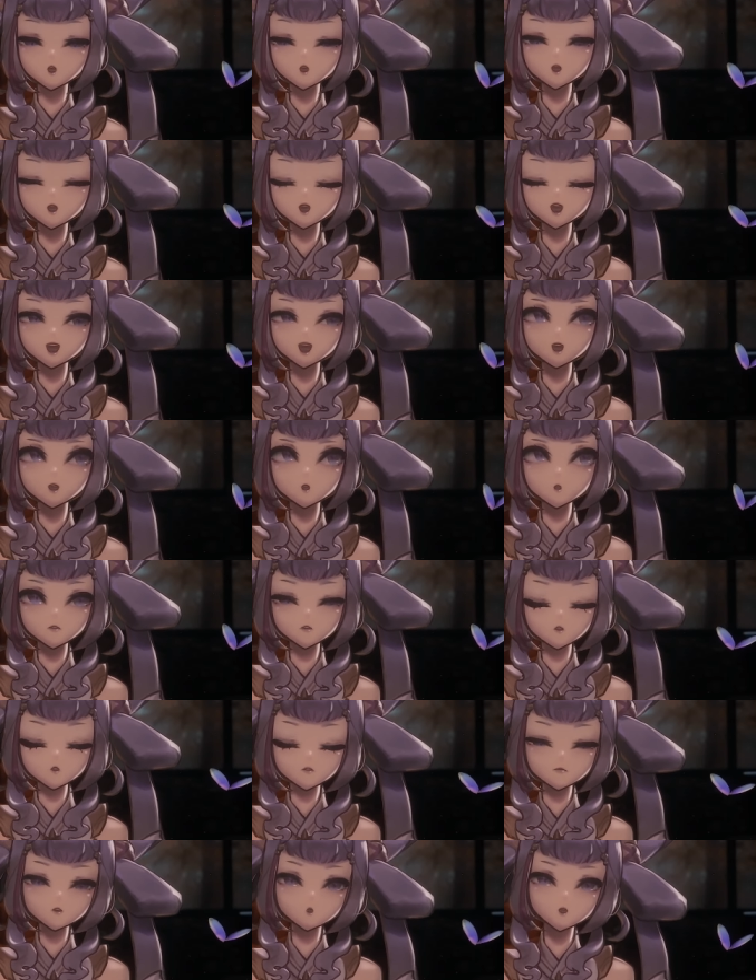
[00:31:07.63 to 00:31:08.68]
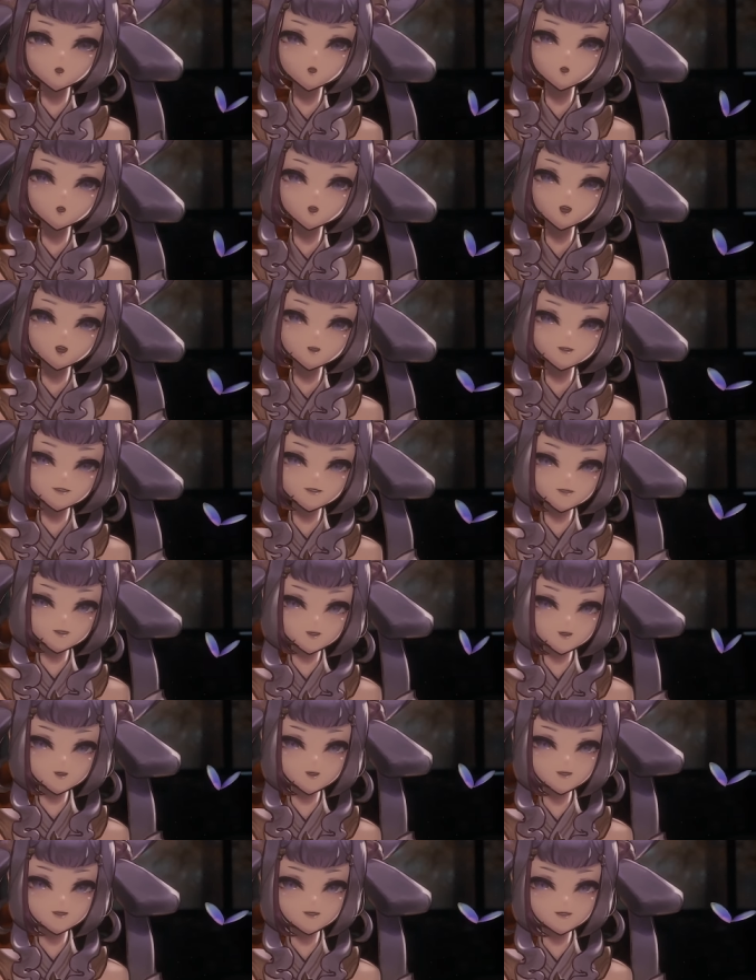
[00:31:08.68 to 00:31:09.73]
Everyone has
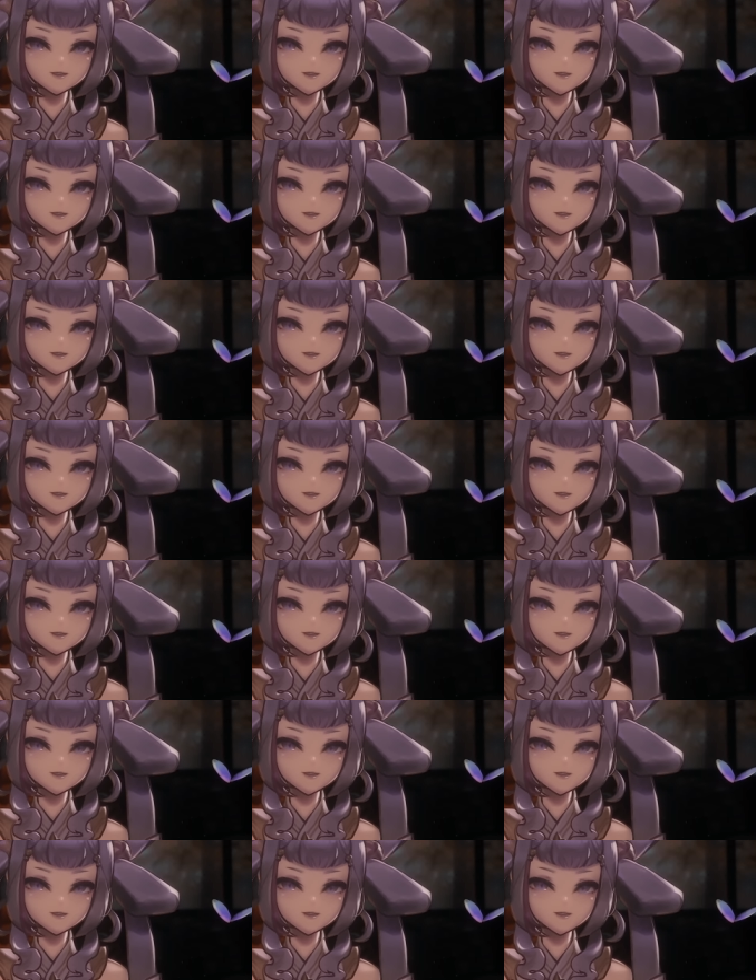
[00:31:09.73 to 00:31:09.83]
lives